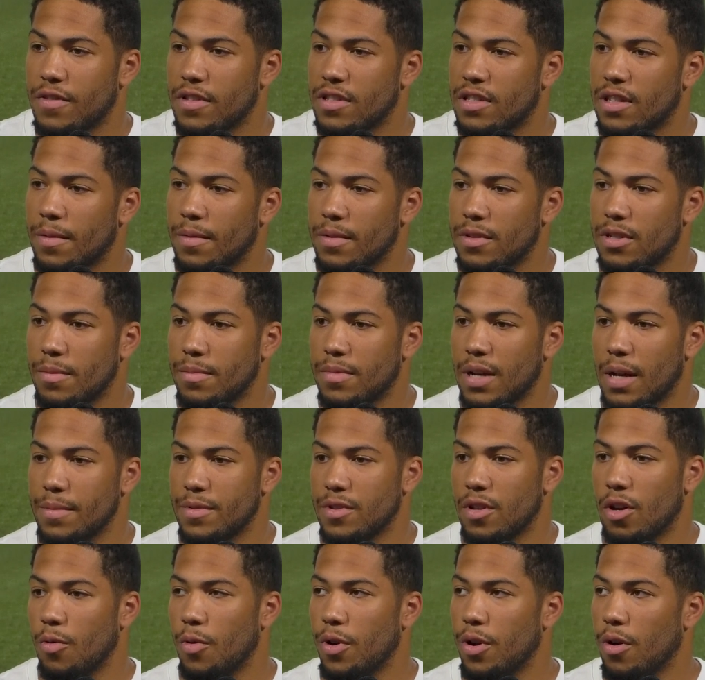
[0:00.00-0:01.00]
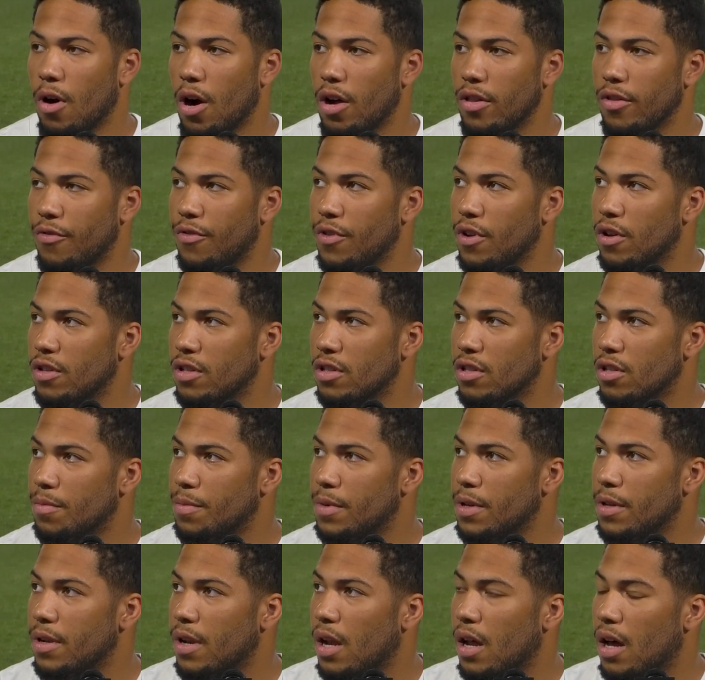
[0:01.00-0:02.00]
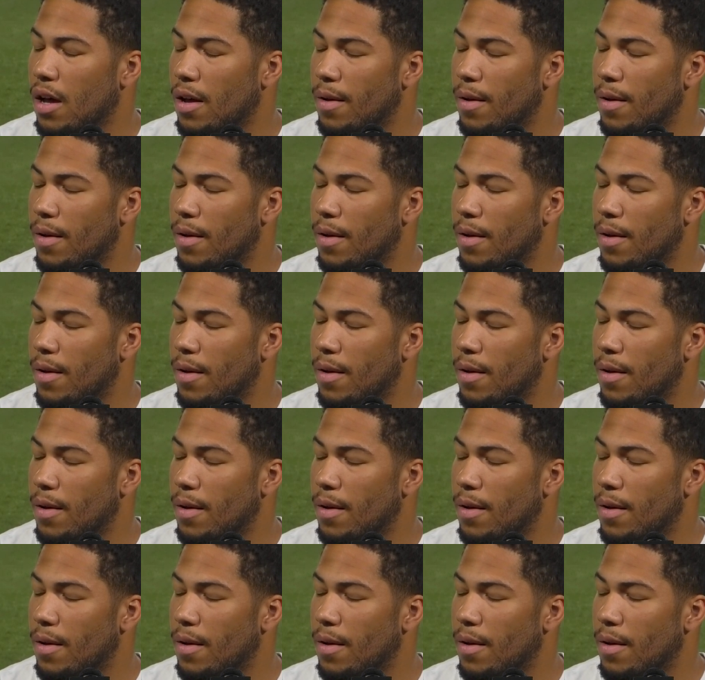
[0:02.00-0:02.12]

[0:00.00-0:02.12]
to sometimes know where you are on the field a little bit.